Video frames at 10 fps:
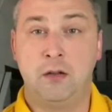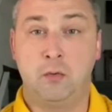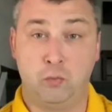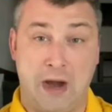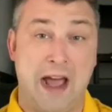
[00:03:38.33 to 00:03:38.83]

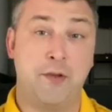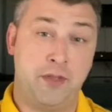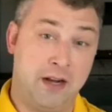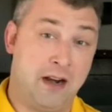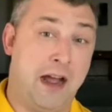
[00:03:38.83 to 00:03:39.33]
rather
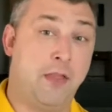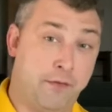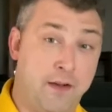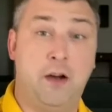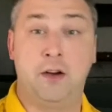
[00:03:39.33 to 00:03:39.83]
than allow the
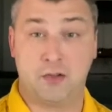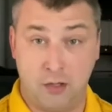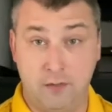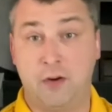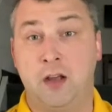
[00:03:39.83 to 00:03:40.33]
failure to
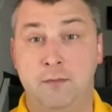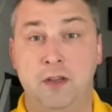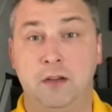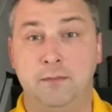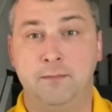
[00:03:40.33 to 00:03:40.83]
overcome
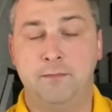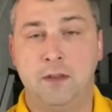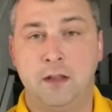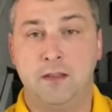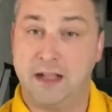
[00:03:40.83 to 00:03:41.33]
you.
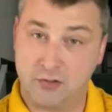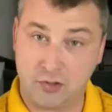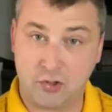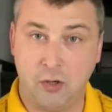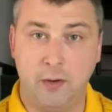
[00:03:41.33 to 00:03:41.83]
That's the
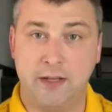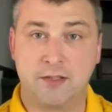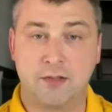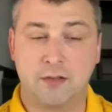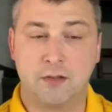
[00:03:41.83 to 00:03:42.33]
choice.